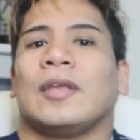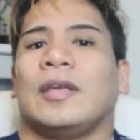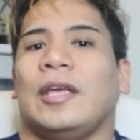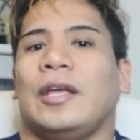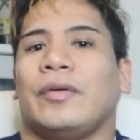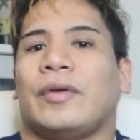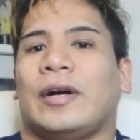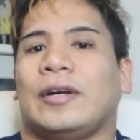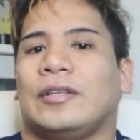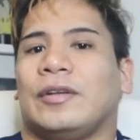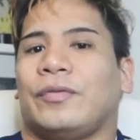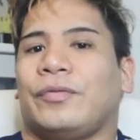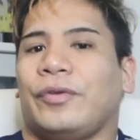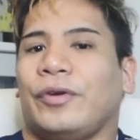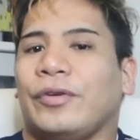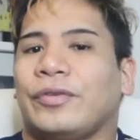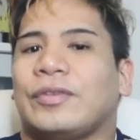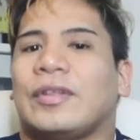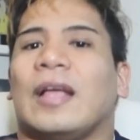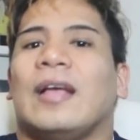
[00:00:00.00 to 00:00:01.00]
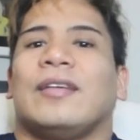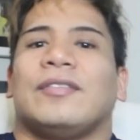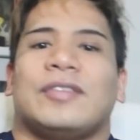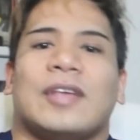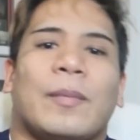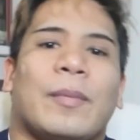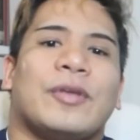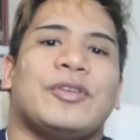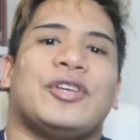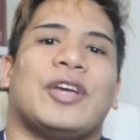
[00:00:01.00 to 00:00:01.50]
here are the first
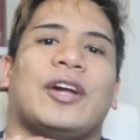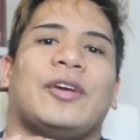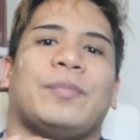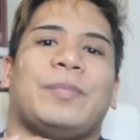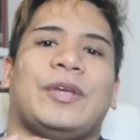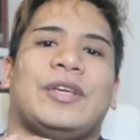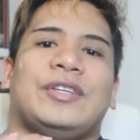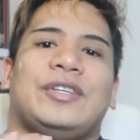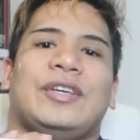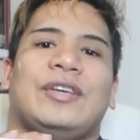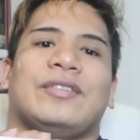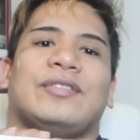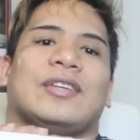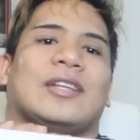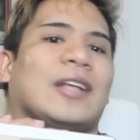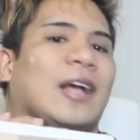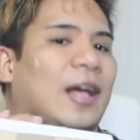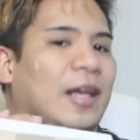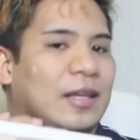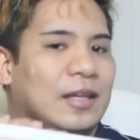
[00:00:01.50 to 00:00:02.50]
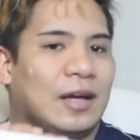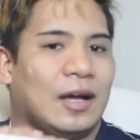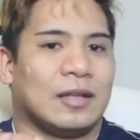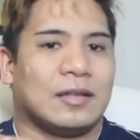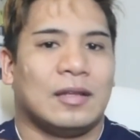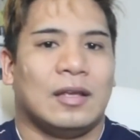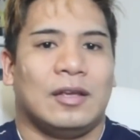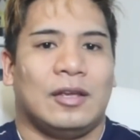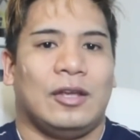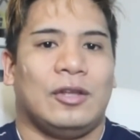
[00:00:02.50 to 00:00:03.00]
7 JRPGs that I
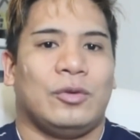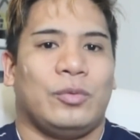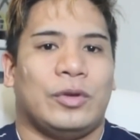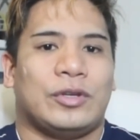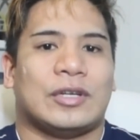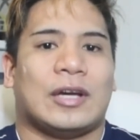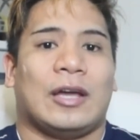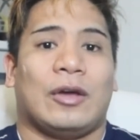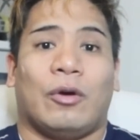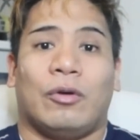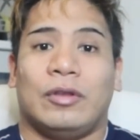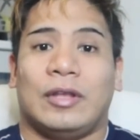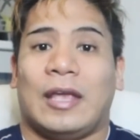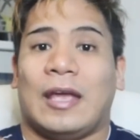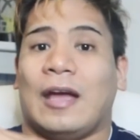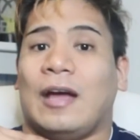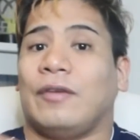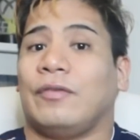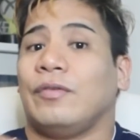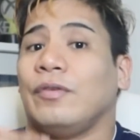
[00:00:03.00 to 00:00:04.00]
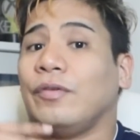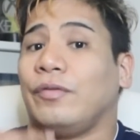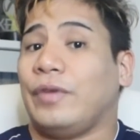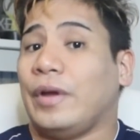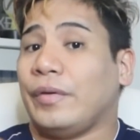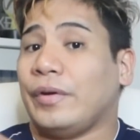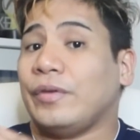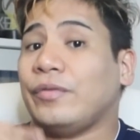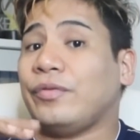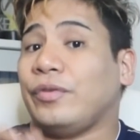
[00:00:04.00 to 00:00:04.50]
got, in which I only have
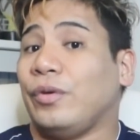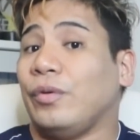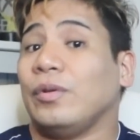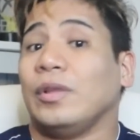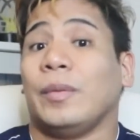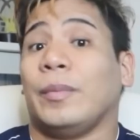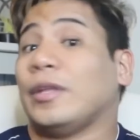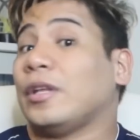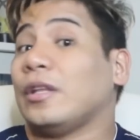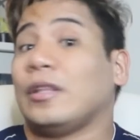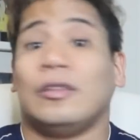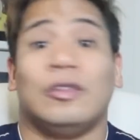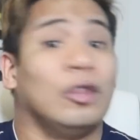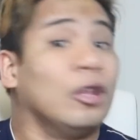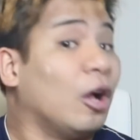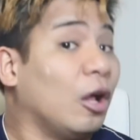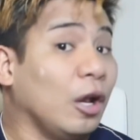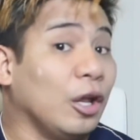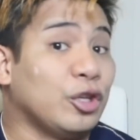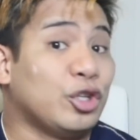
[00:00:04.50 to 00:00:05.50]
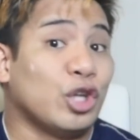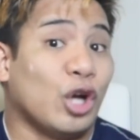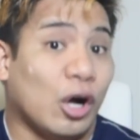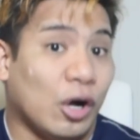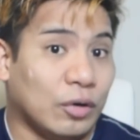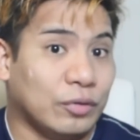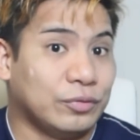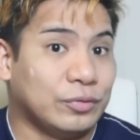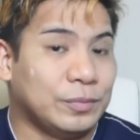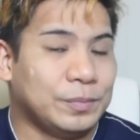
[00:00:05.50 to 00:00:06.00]
very few limited knowledge
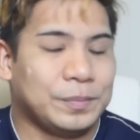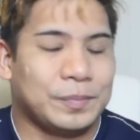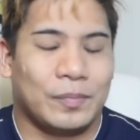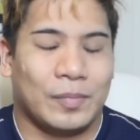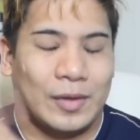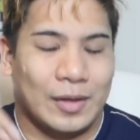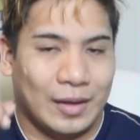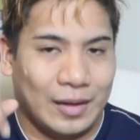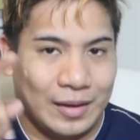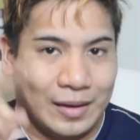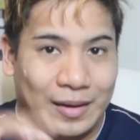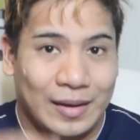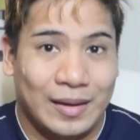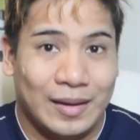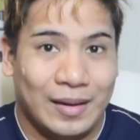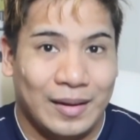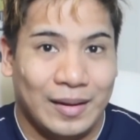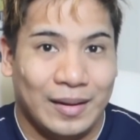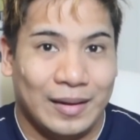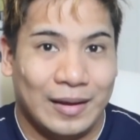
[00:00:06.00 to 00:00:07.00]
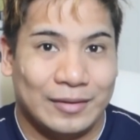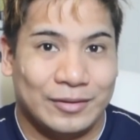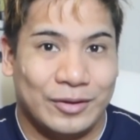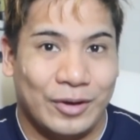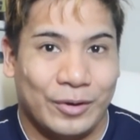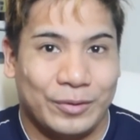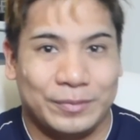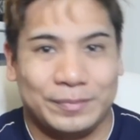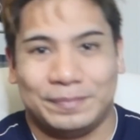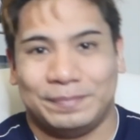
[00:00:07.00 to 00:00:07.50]
of. Let's
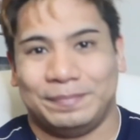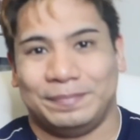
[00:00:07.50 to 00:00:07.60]
go.